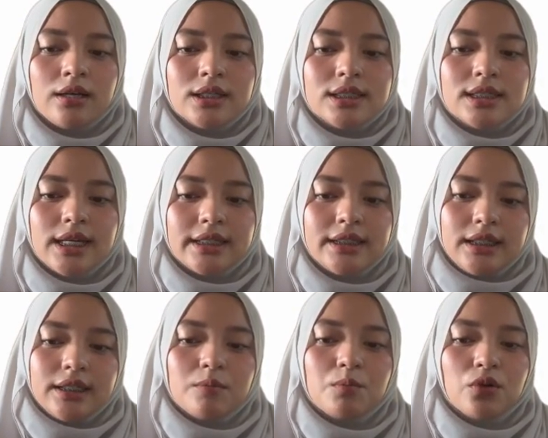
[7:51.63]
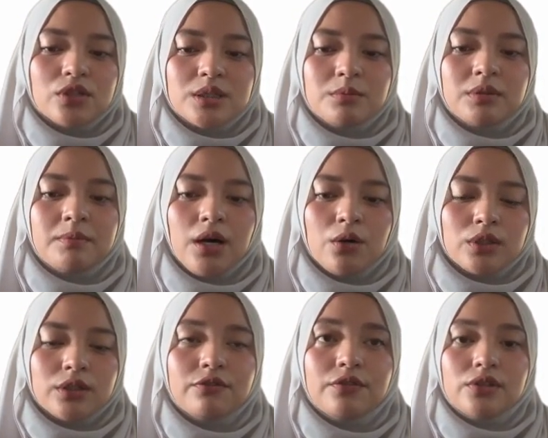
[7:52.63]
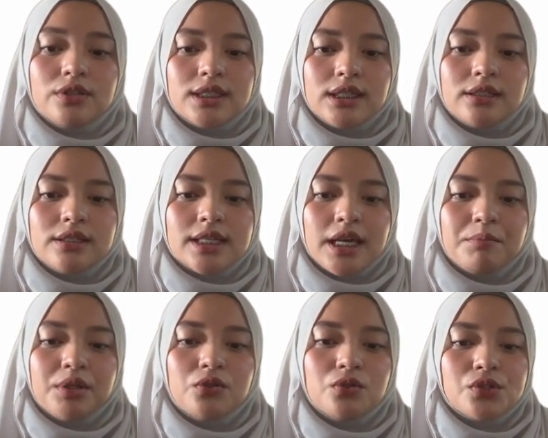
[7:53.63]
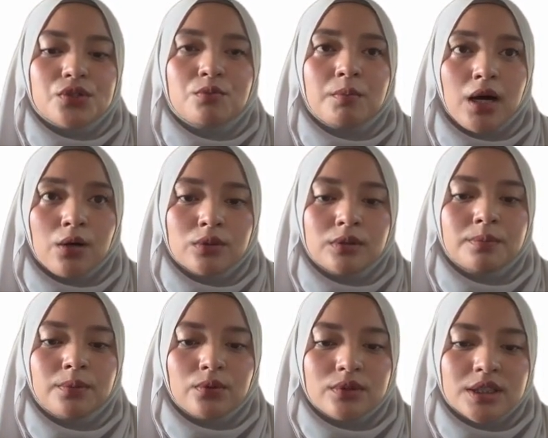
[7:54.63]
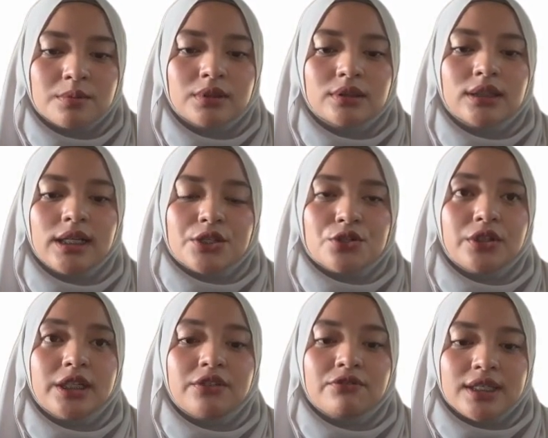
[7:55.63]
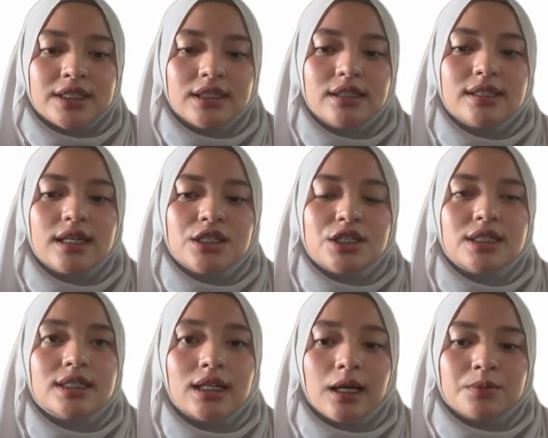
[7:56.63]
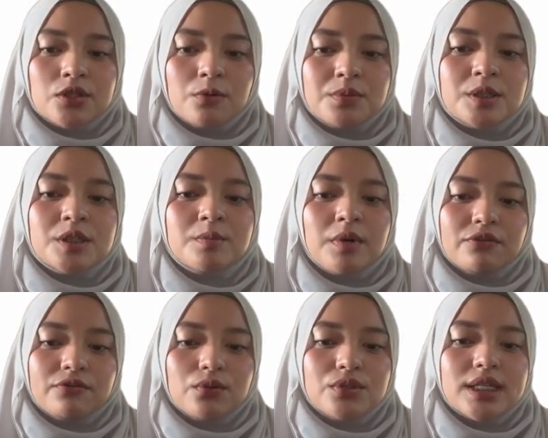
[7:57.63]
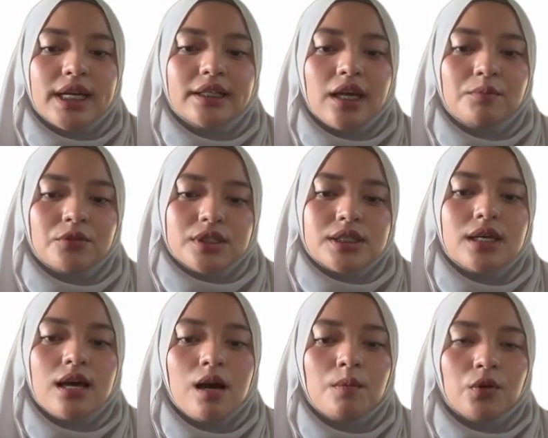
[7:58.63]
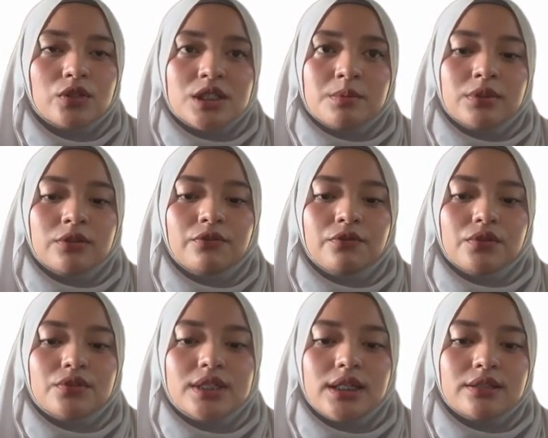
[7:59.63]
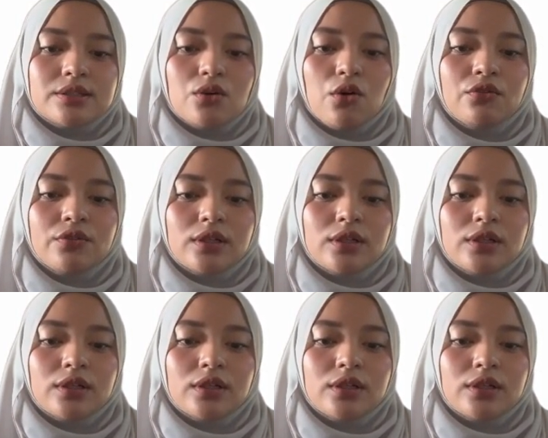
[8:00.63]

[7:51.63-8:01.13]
Secondly, portable power. Fuel cells can be used to power portable electronic devices such as laptops, smartphones, and cameras. Portable fuel cells offer